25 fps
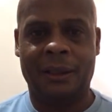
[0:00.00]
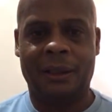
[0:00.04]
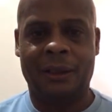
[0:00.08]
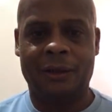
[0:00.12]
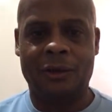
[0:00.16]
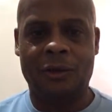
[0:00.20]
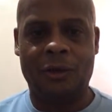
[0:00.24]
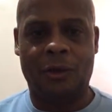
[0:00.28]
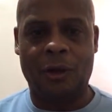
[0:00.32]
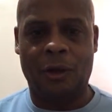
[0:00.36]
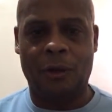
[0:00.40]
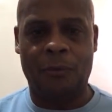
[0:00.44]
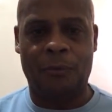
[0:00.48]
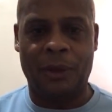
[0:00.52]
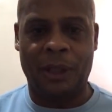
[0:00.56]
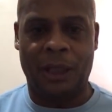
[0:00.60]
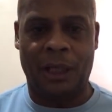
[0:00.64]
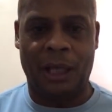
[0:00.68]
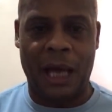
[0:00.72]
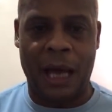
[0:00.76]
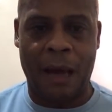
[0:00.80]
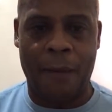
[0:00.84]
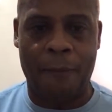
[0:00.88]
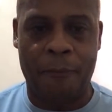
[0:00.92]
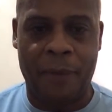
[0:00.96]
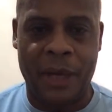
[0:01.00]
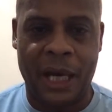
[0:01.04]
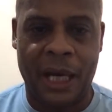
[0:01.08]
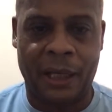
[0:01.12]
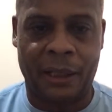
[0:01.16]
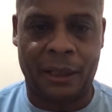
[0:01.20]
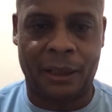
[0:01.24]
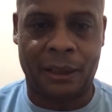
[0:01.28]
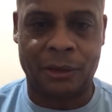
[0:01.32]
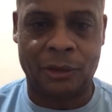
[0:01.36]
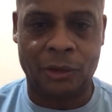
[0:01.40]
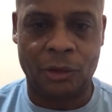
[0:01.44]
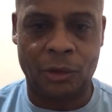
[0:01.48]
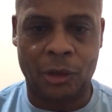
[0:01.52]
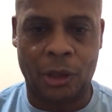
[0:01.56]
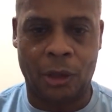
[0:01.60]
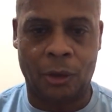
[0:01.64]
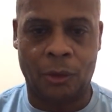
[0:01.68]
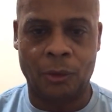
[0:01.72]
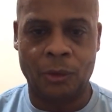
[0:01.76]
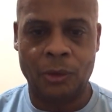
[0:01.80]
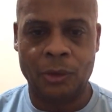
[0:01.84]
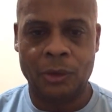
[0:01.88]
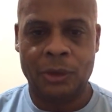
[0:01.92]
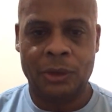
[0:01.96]
You're going to be a lot better,
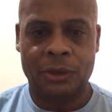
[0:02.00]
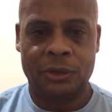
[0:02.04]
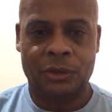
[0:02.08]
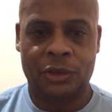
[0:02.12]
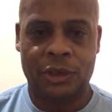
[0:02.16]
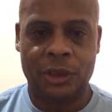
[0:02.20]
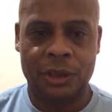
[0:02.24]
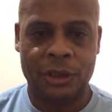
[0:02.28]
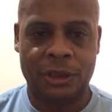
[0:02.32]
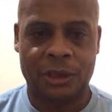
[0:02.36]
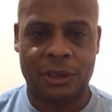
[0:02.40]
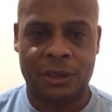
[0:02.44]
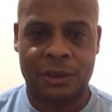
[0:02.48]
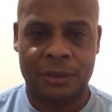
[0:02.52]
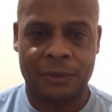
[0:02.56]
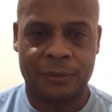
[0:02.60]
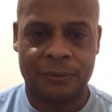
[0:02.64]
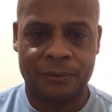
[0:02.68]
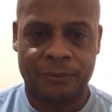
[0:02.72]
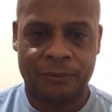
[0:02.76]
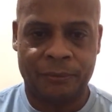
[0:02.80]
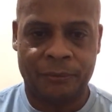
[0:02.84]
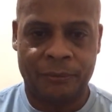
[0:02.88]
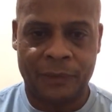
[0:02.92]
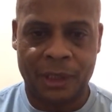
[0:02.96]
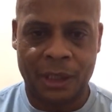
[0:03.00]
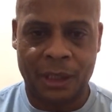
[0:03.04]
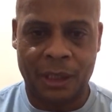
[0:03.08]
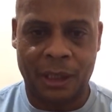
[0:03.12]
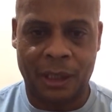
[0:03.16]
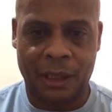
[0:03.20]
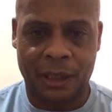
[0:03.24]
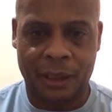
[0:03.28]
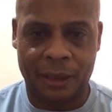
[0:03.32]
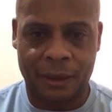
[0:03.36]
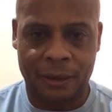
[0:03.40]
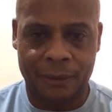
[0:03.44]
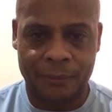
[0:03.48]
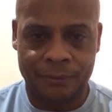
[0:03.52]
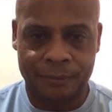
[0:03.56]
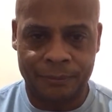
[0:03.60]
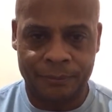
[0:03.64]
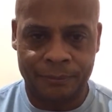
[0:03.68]
Just, go